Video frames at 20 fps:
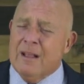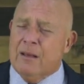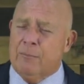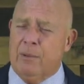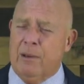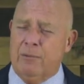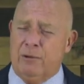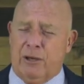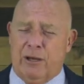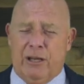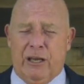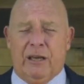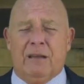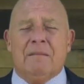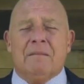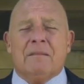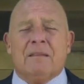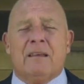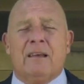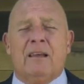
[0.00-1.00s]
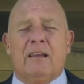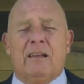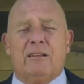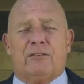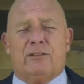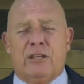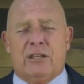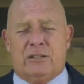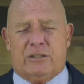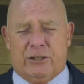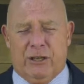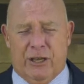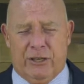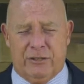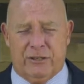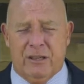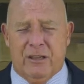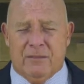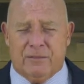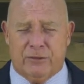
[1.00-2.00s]
Maybe you're going to uh, teach
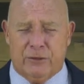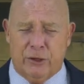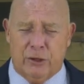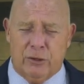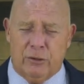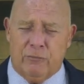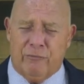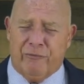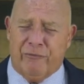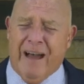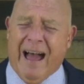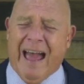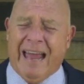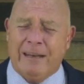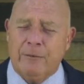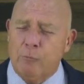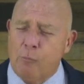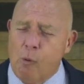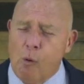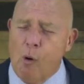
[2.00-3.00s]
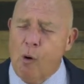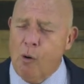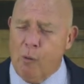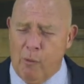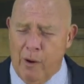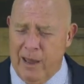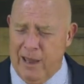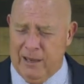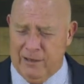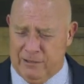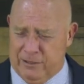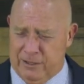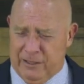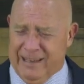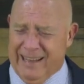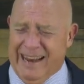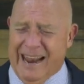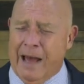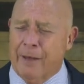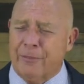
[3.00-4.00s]
us to find more ways to
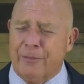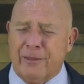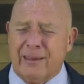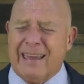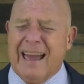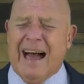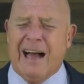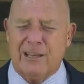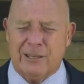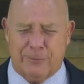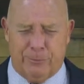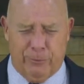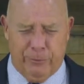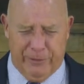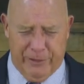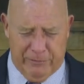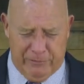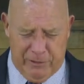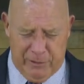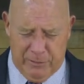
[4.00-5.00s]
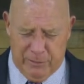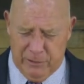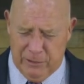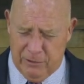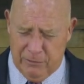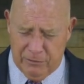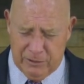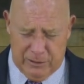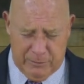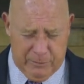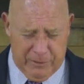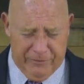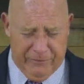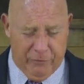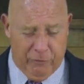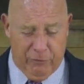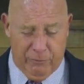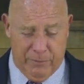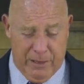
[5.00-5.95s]
get out the gospel than we've been using before.